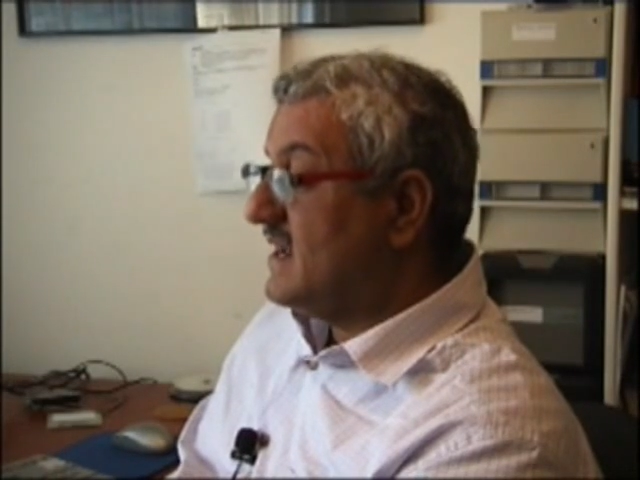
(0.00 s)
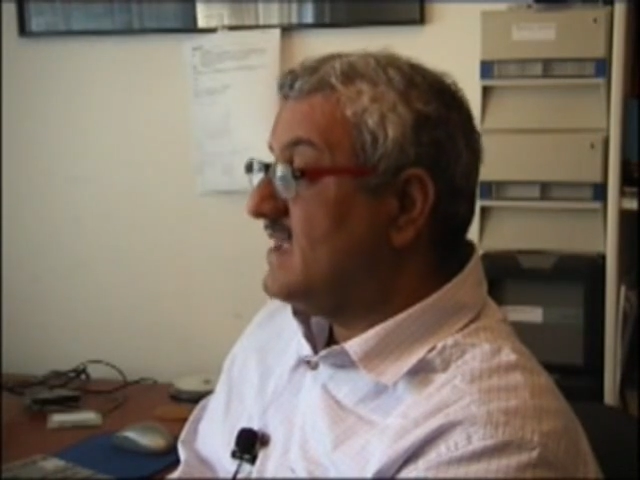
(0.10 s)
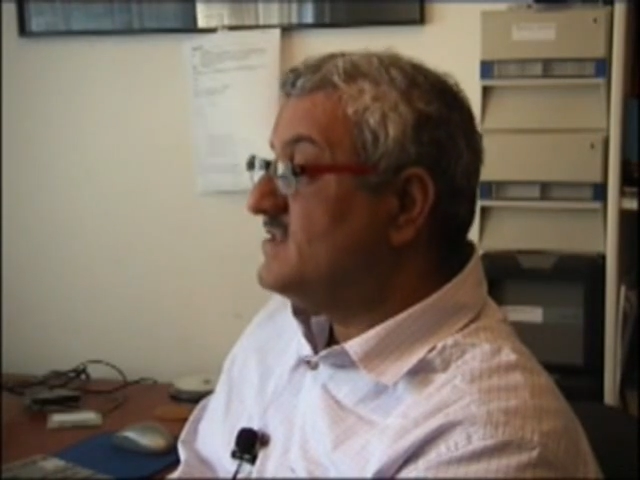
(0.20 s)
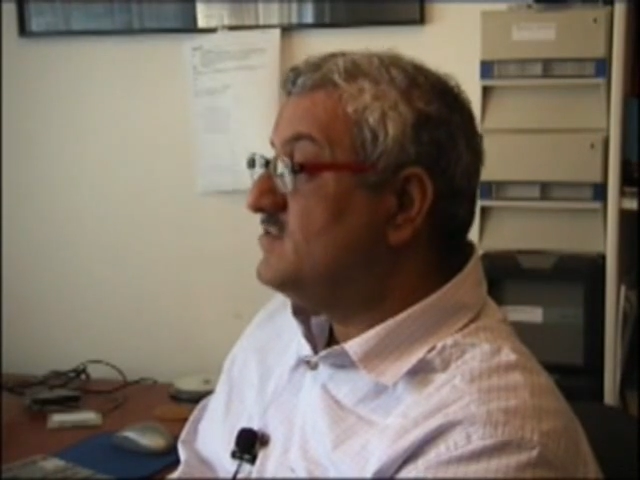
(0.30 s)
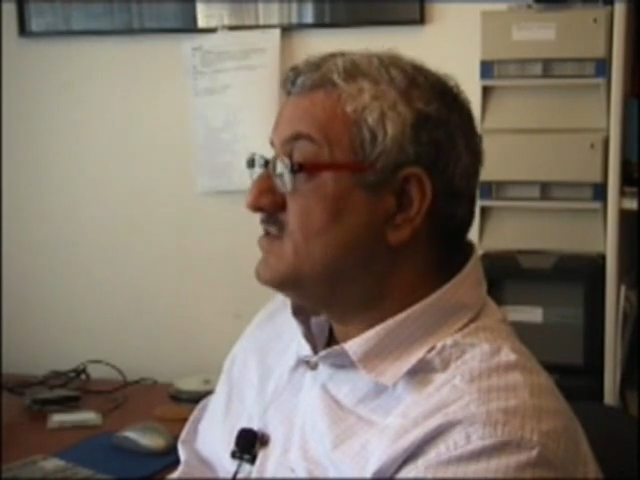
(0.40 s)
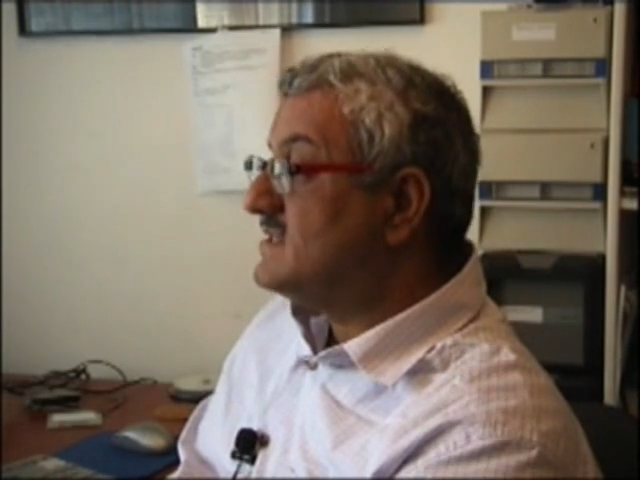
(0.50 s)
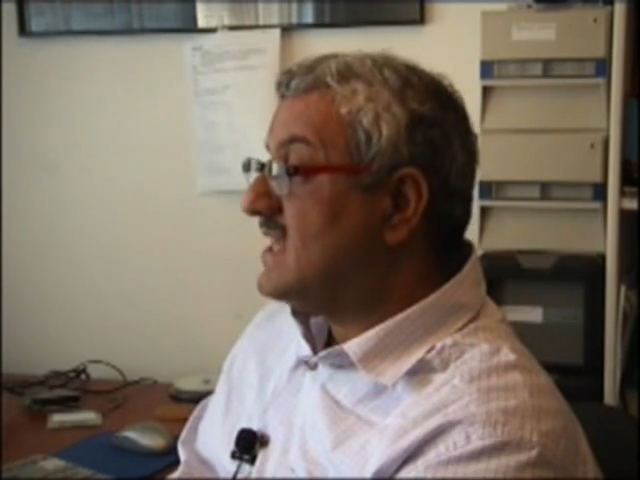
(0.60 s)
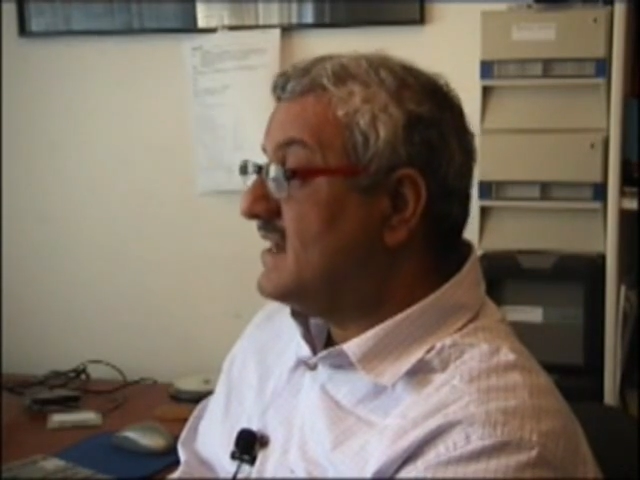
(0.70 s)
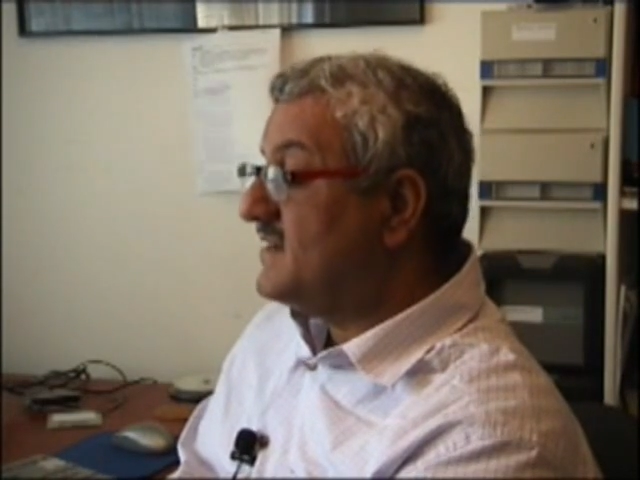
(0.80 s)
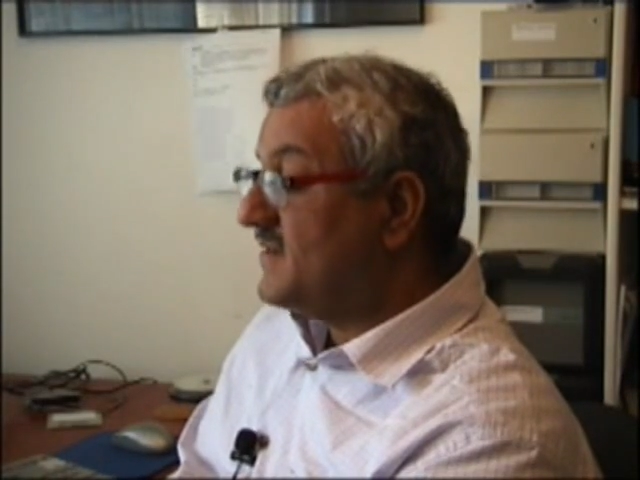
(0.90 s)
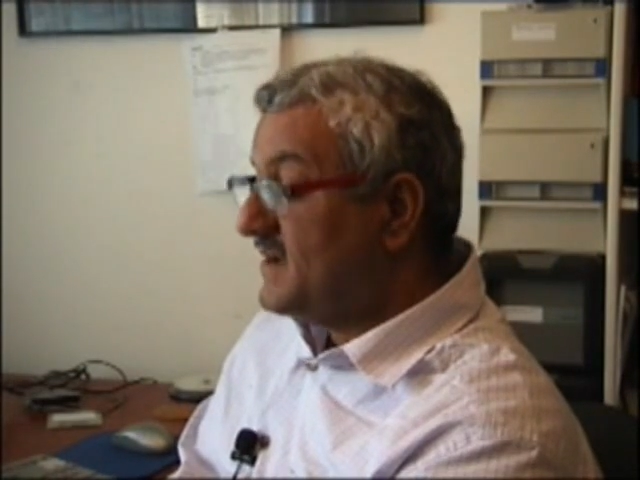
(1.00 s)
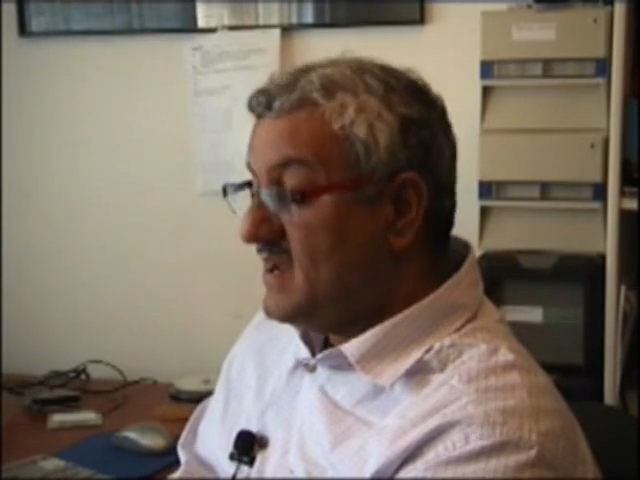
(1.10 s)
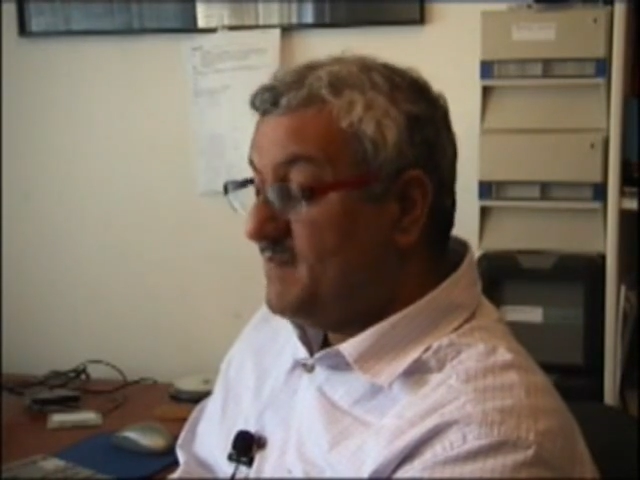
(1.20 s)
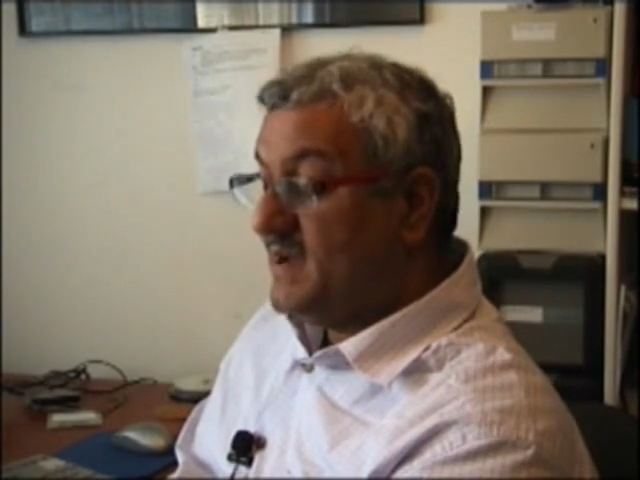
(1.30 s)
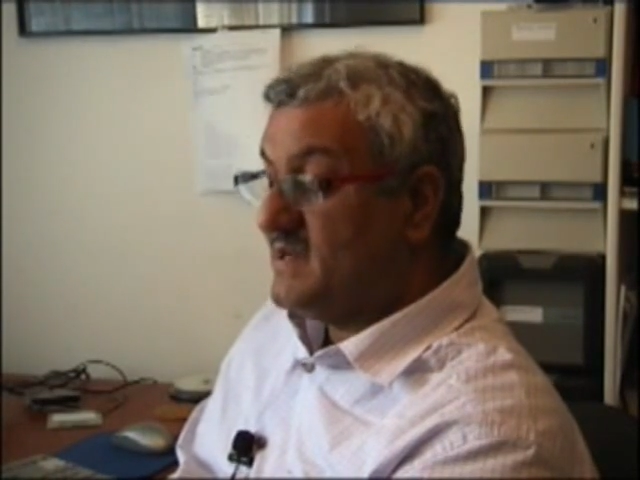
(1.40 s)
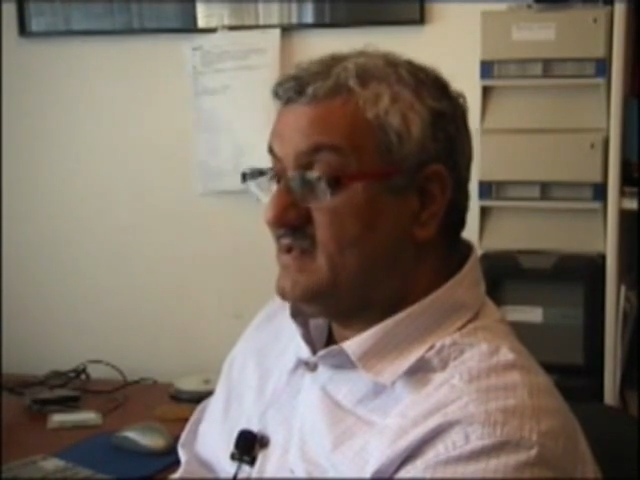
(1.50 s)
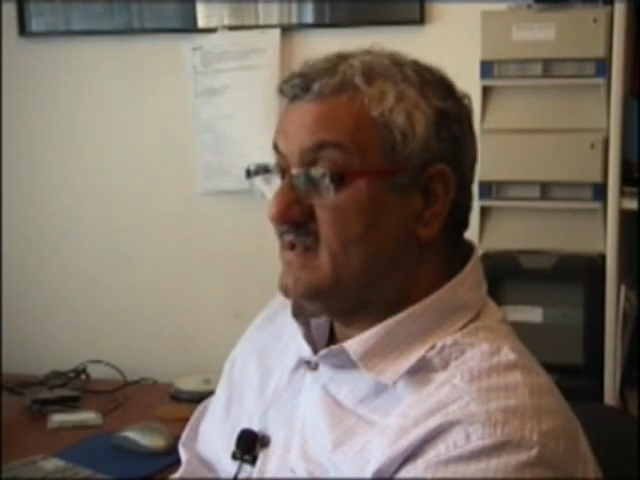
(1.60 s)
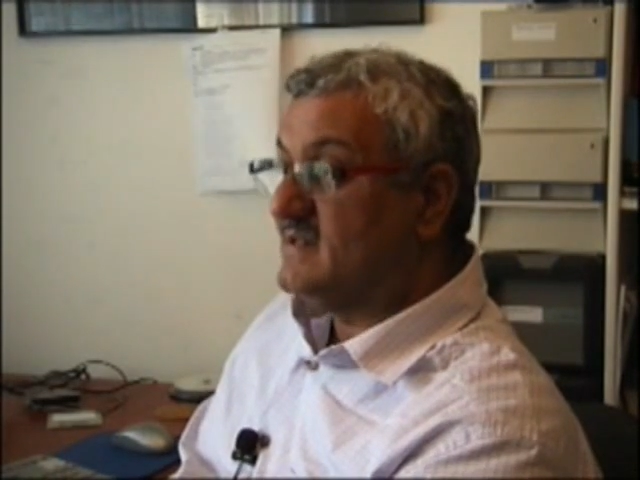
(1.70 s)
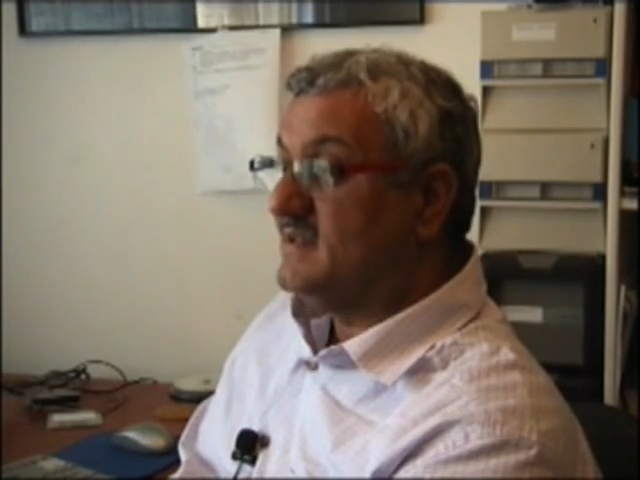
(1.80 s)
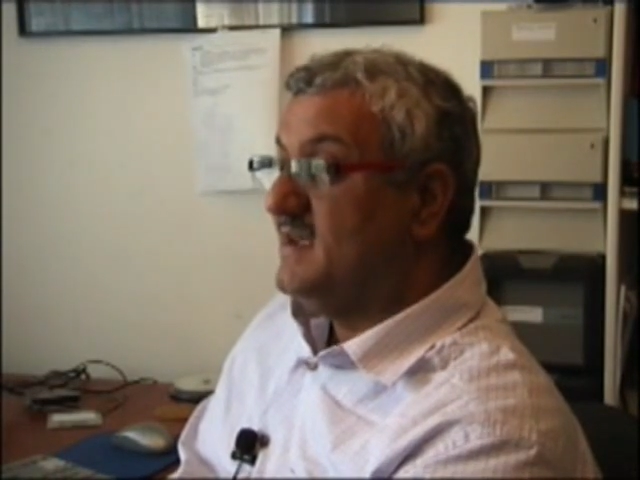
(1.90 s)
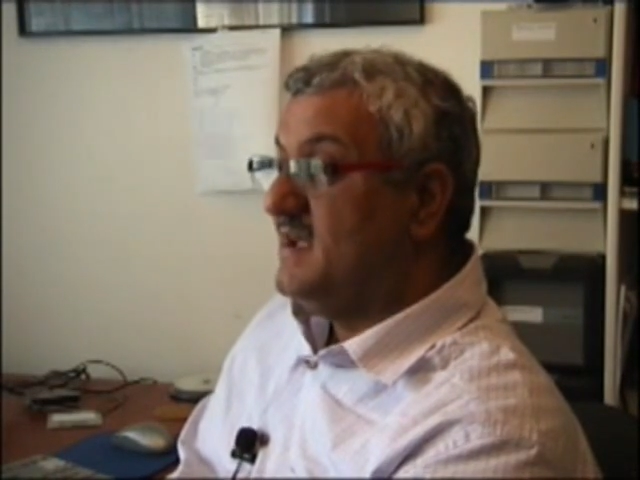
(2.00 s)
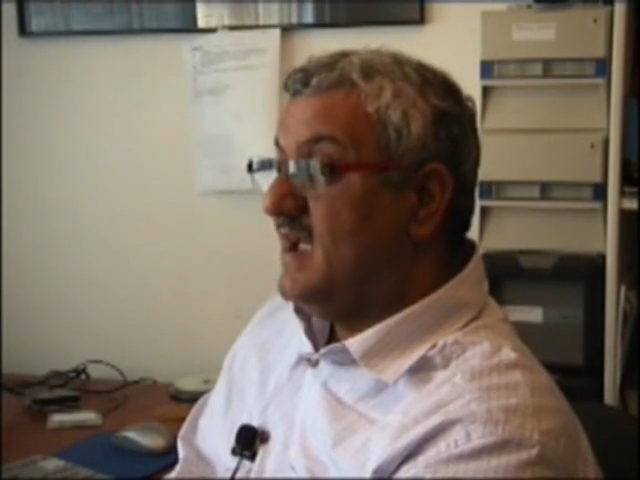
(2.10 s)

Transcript: and as you start treating patients